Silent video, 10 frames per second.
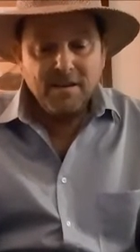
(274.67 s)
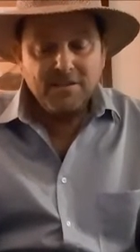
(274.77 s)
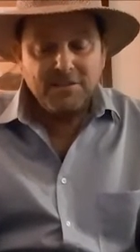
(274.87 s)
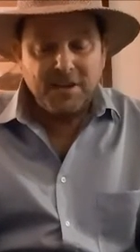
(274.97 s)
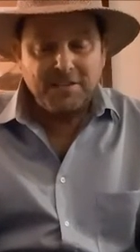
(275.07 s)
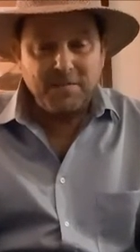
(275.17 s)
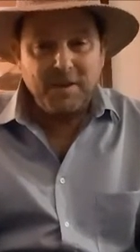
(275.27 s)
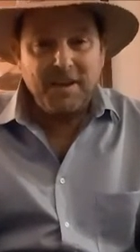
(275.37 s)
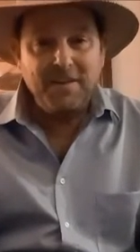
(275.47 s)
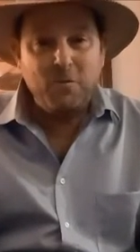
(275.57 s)
said to
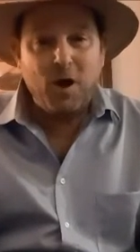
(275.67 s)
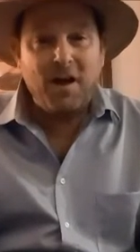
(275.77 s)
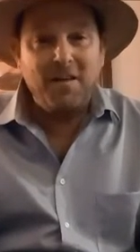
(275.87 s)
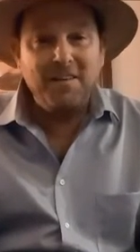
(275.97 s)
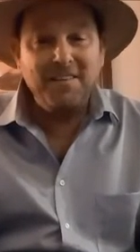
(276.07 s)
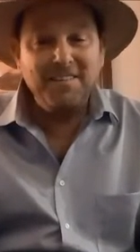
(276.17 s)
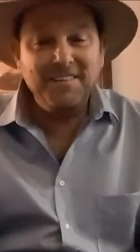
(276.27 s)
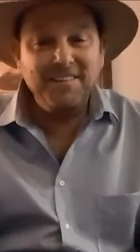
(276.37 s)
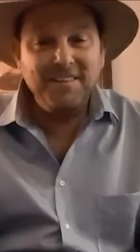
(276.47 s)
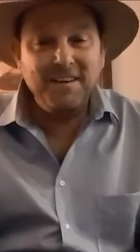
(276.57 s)
me, well,
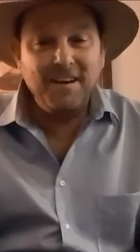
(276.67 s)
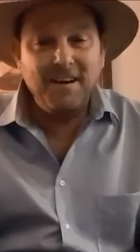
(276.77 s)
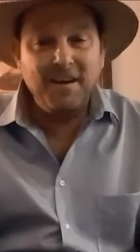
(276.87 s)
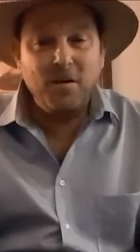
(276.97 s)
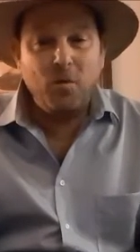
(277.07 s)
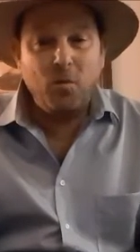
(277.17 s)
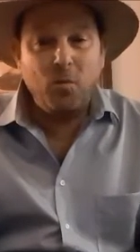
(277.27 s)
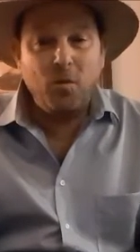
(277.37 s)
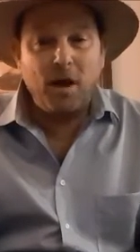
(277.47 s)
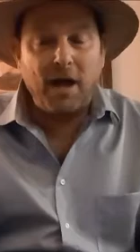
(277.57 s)

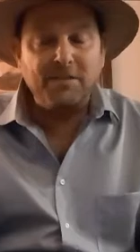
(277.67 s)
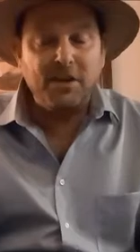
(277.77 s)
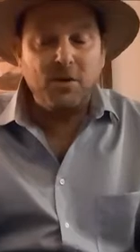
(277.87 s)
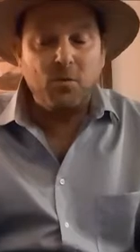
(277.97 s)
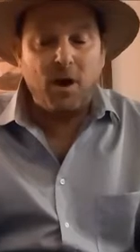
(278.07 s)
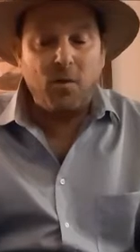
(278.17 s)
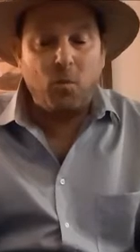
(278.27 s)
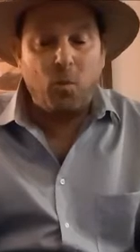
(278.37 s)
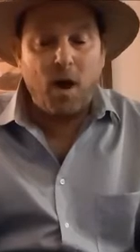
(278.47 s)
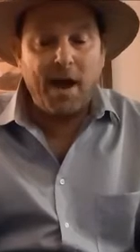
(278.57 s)
I'll tell you
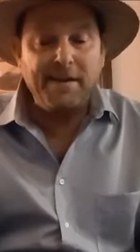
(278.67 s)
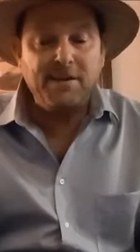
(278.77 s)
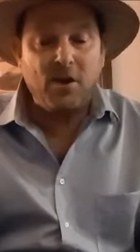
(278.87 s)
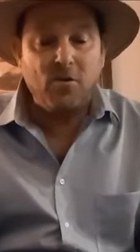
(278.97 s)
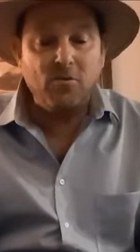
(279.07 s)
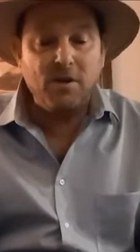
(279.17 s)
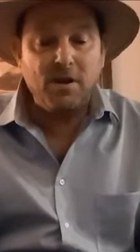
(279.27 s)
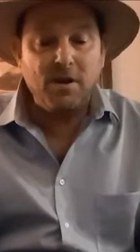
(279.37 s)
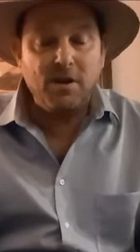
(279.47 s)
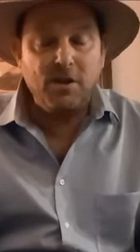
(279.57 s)
what, why don't
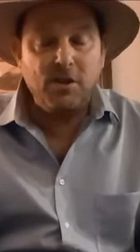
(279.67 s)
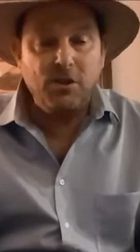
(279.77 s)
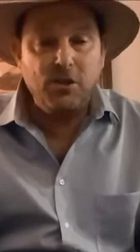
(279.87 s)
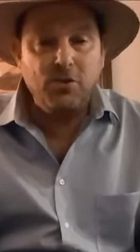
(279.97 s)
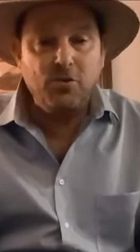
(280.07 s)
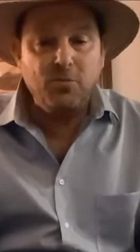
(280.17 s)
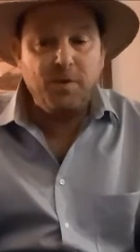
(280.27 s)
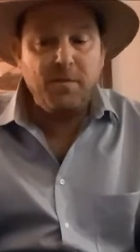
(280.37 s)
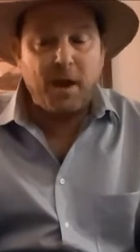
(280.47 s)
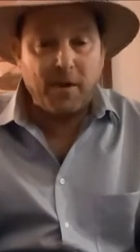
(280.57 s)
you
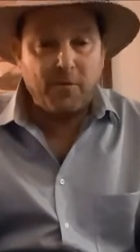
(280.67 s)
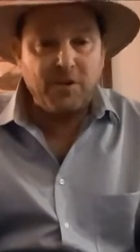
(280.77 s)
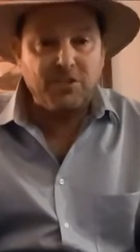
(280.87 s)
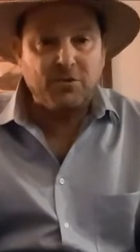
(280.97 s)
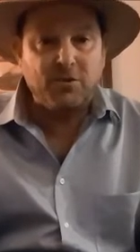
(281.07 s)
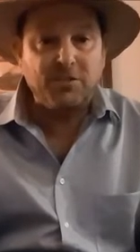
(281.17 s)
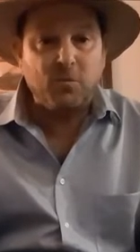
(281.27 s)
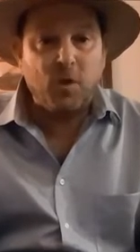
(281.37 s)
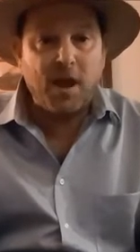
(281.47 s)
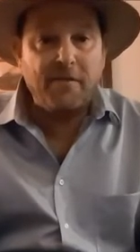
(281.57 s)
be my resource?
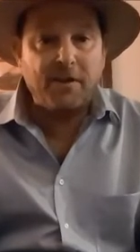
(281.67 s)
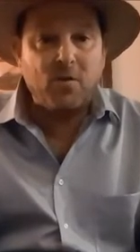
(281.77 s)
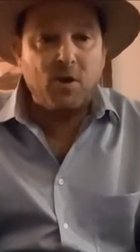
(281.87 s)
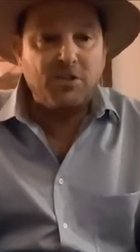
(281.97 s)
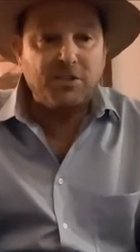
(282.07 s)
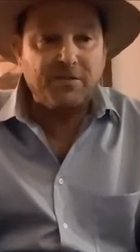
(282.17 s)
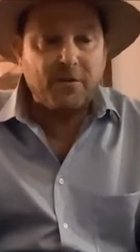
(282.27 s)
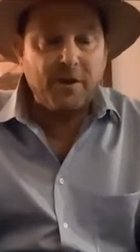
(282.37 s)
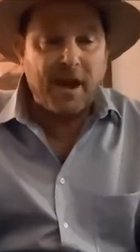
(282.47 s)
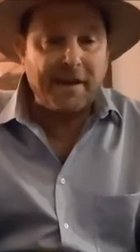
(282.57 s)
And when I have a question
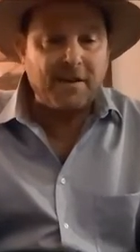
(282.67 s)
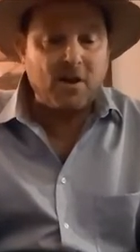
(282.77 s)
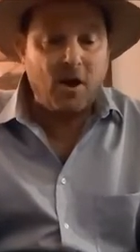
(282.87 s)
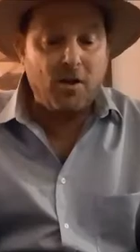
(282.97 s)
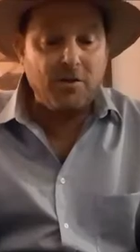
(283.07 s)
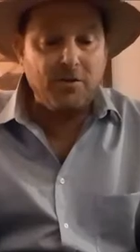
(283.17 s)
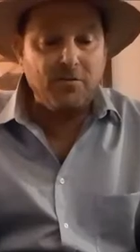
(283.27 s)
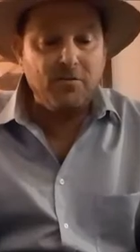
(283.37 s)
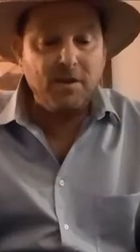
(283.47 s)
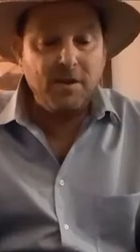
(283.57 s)
for you, I can call
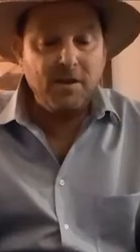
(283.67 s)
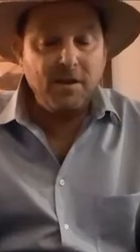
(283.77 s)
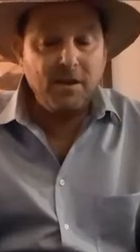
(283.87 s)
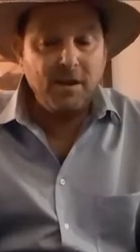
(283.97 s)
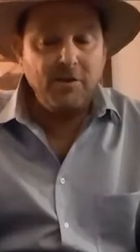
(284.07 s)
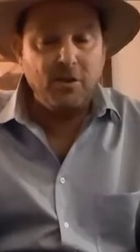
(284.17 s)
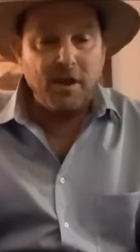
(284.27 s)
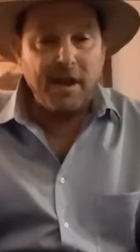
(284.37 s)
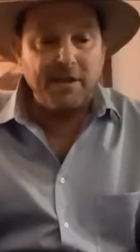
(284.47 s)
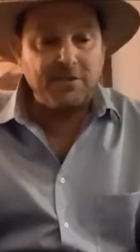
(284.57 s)
you and
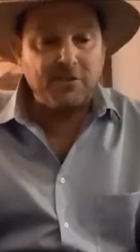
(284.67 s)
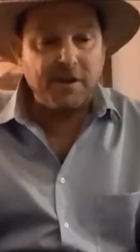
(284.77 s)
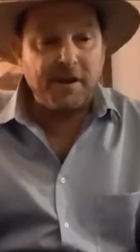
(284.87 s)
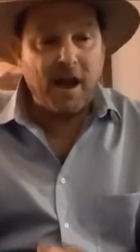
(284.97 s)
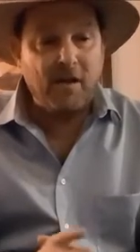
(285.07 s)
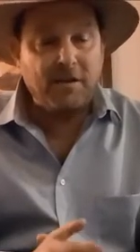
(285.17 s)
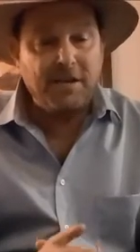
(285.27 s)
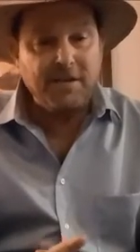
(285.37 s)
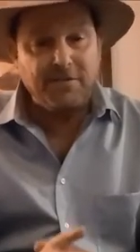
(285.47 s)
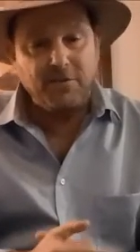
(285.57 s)
you'll answer it, and I'll
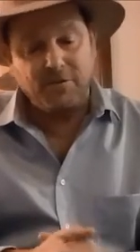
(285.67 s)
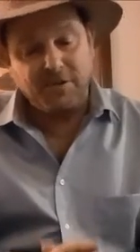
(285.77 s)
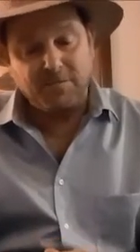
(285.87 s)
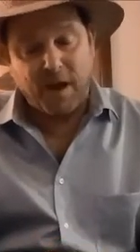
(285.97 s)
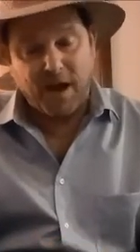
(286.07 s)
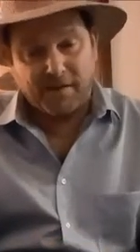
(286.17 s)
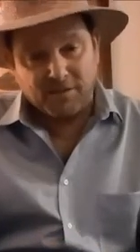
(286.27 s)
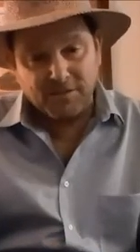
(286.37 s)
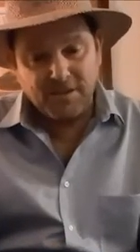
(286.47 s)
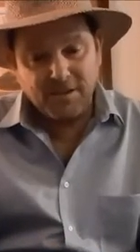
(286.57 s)
give you these
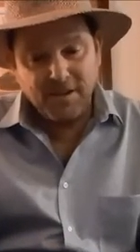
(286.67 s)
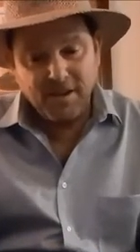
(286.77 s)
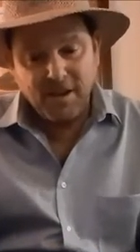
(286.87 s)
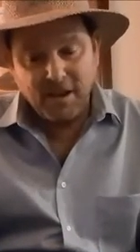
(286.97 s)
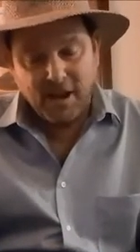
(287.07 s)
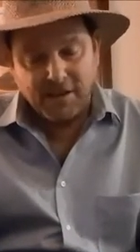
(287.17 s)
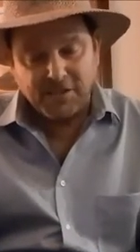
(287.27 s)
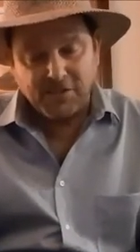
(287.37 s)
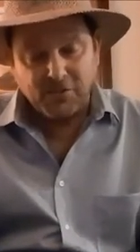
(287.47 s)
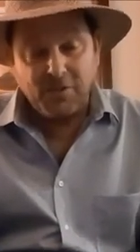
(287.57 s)
bottles. I
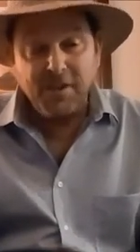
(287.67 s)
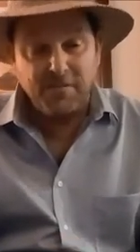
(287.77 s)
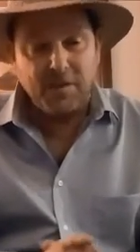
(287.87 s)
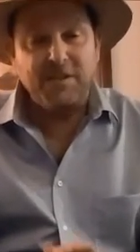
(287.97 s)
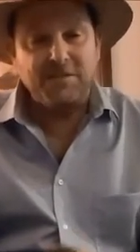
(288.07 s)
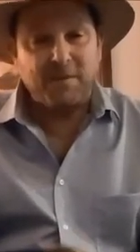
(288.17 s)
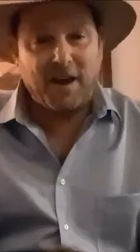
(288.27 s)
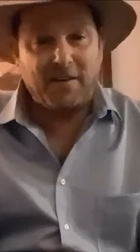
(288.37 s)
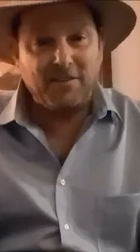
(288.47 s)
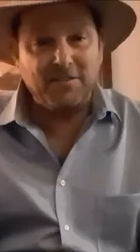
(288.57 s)
said, you'll give me these
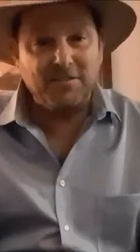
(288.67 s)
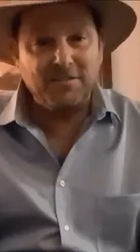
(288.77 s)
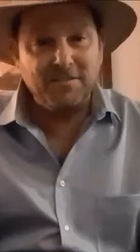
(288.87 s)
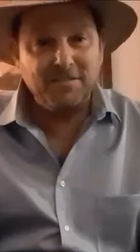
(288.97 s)
bottles?